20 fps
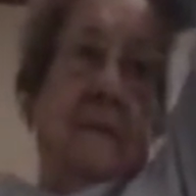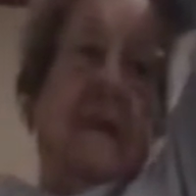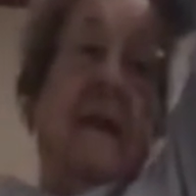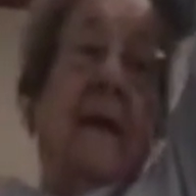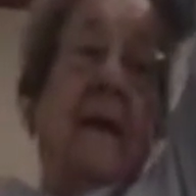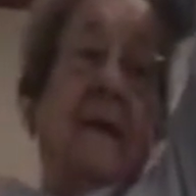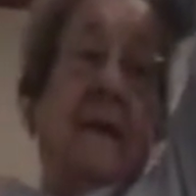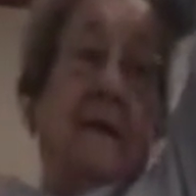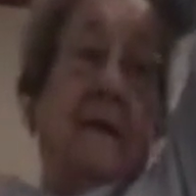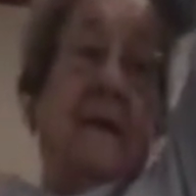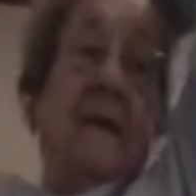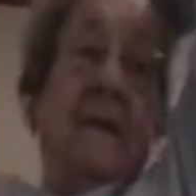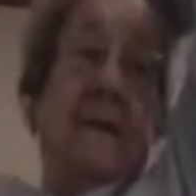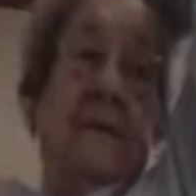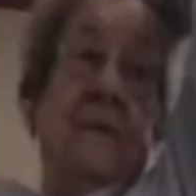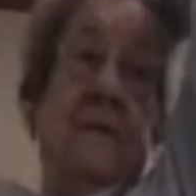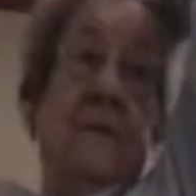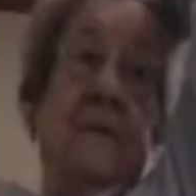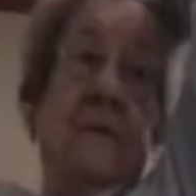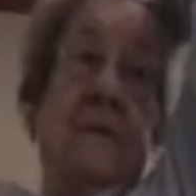Yeah, in
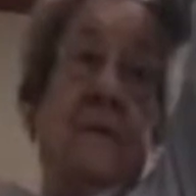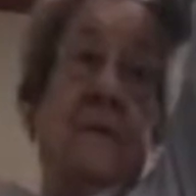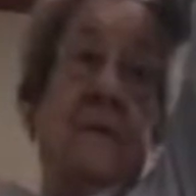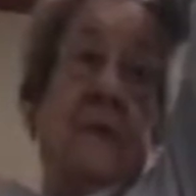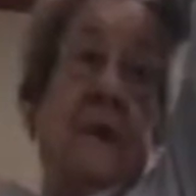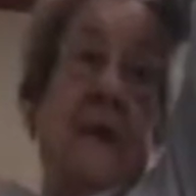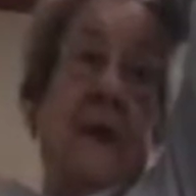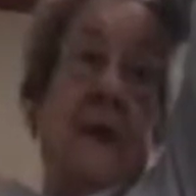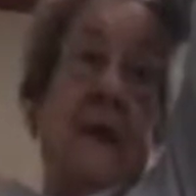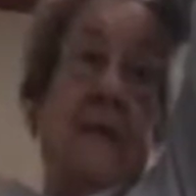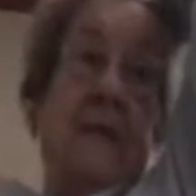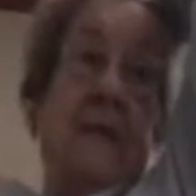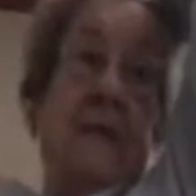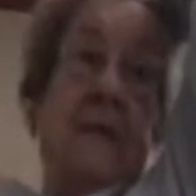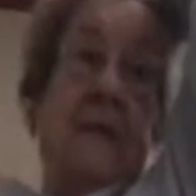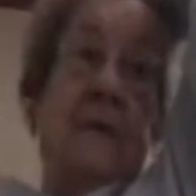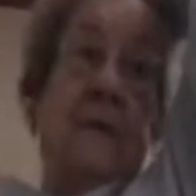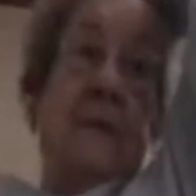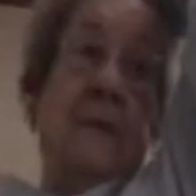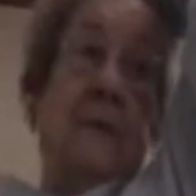Slickville we used to have
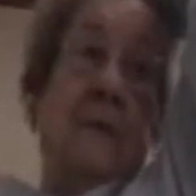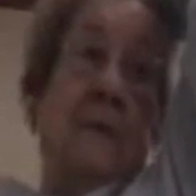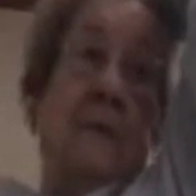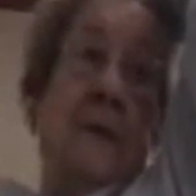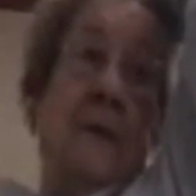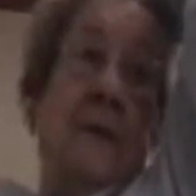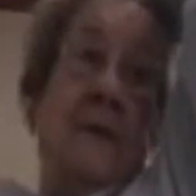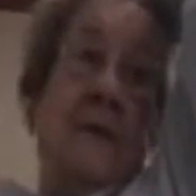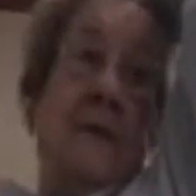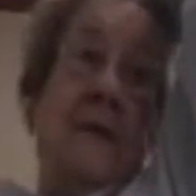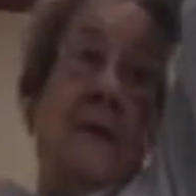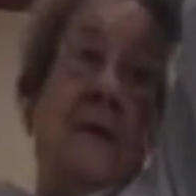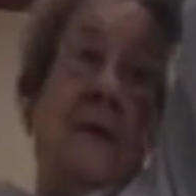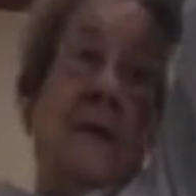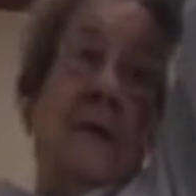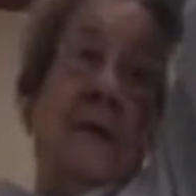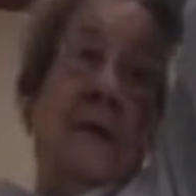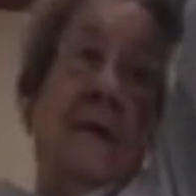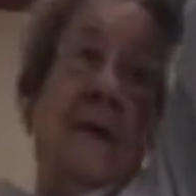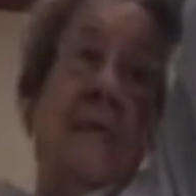a little place.
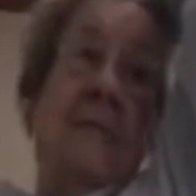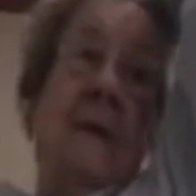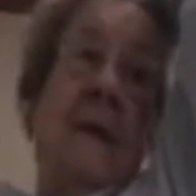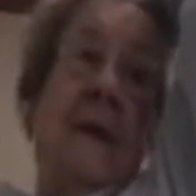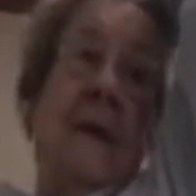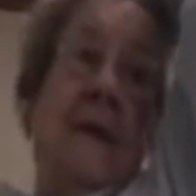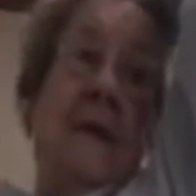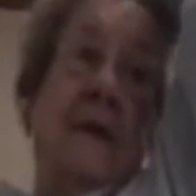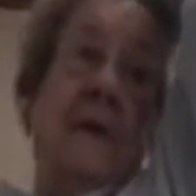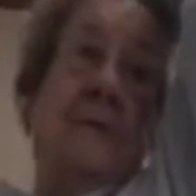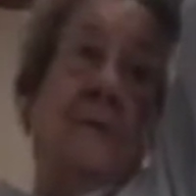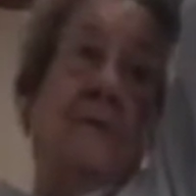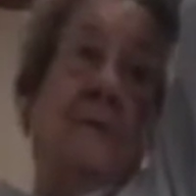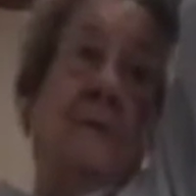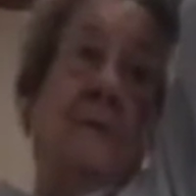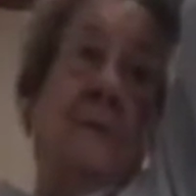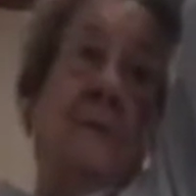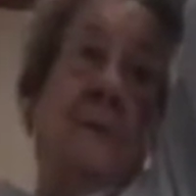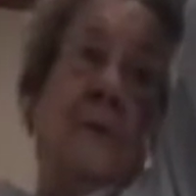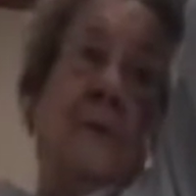They made it into
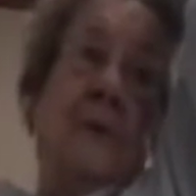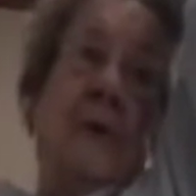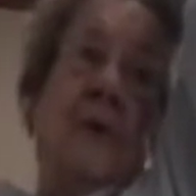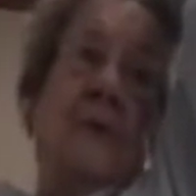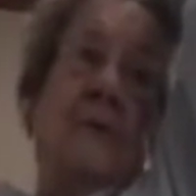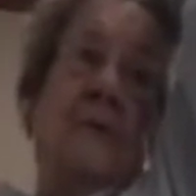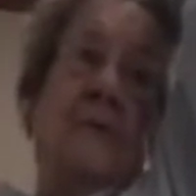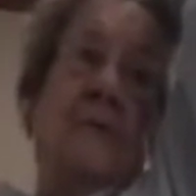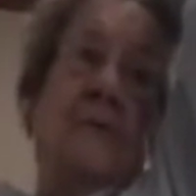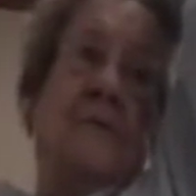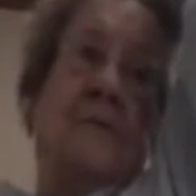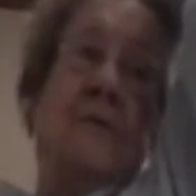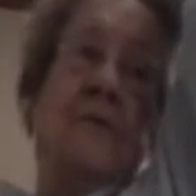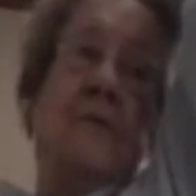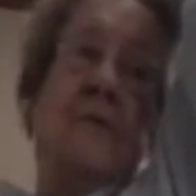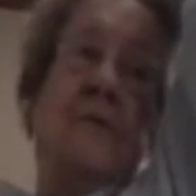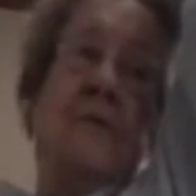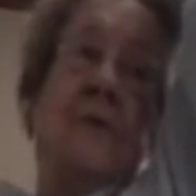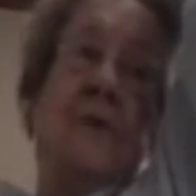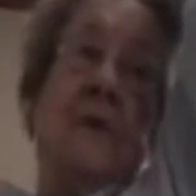where they
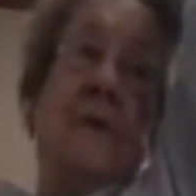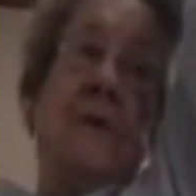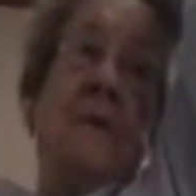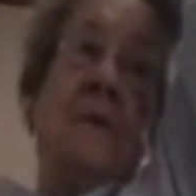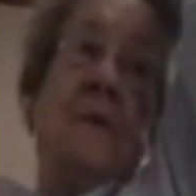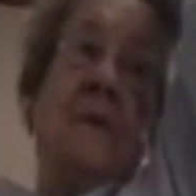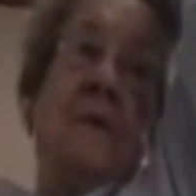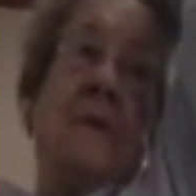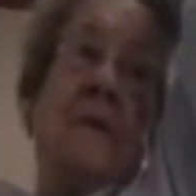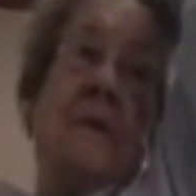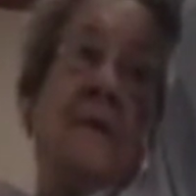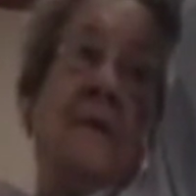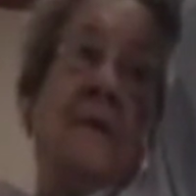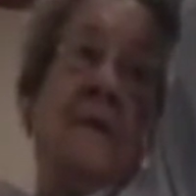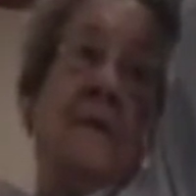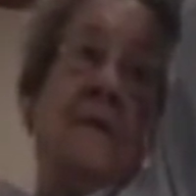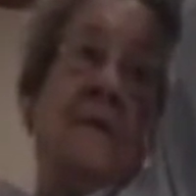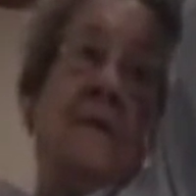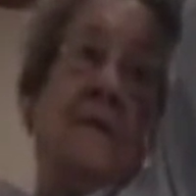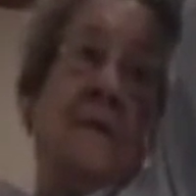showed film and stuff,
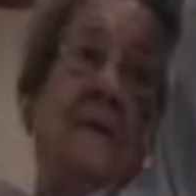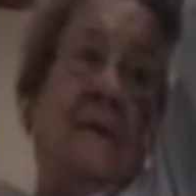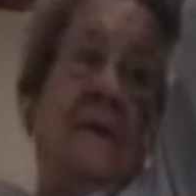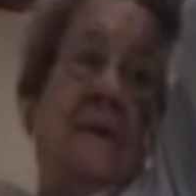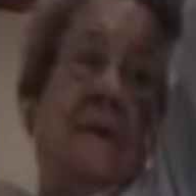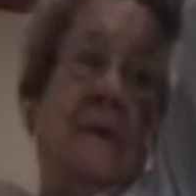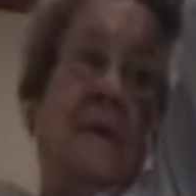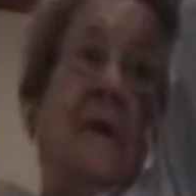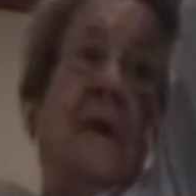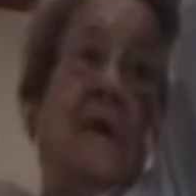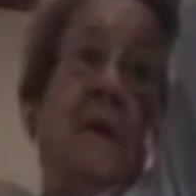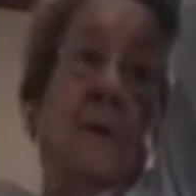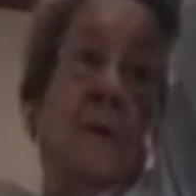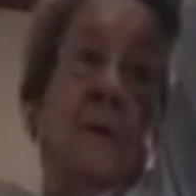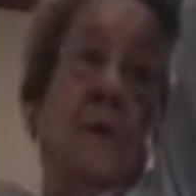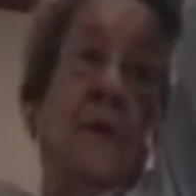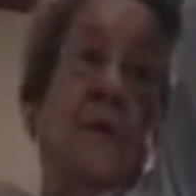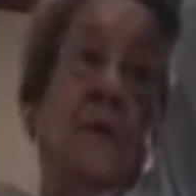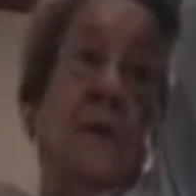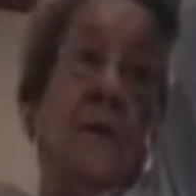regular
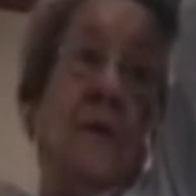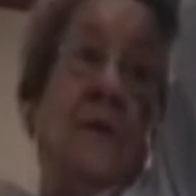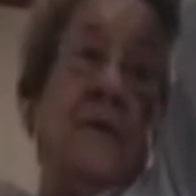movies.